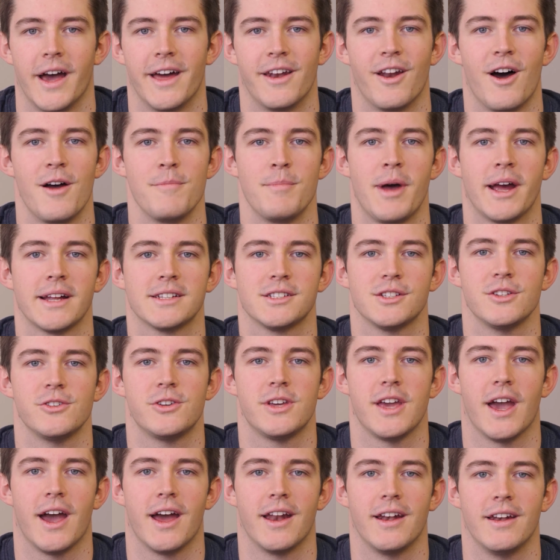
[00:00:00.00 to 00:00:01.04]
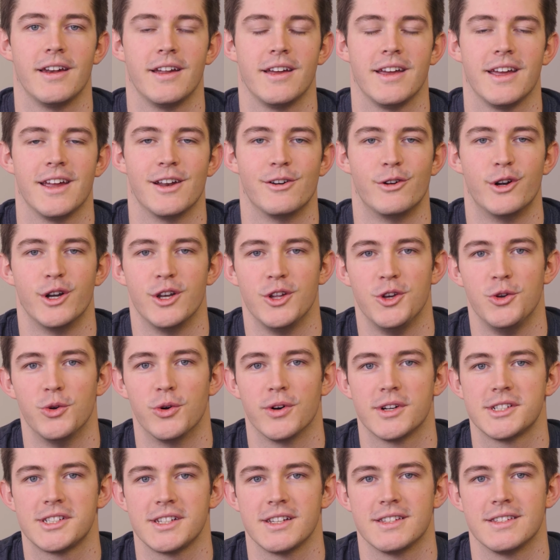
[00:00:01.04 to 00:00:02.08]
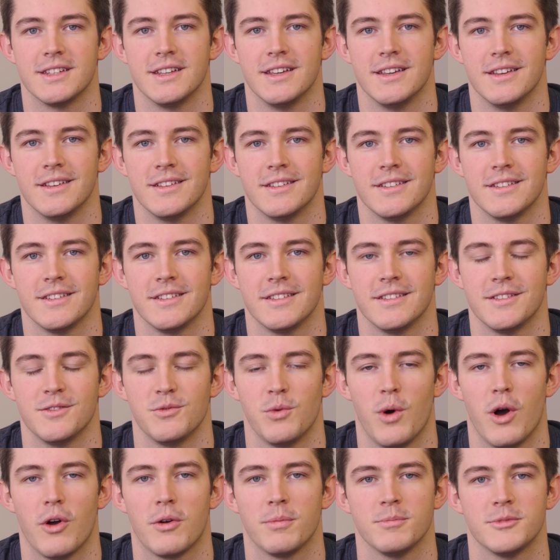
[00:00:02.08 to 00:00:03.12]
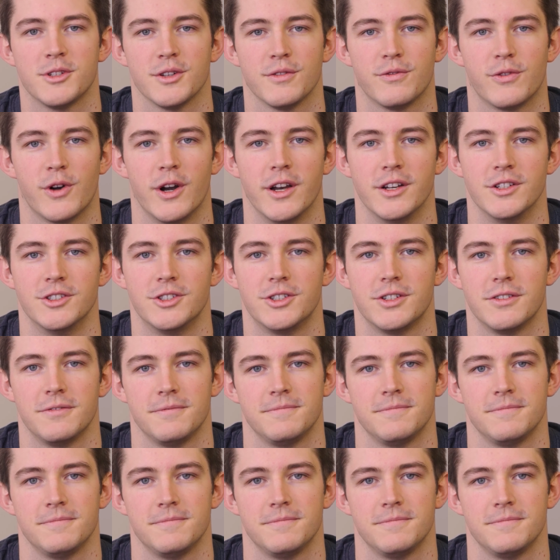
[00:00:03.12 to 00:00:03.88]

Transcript: And I'm Max Lukian here in New York City. Welcome to Fringe.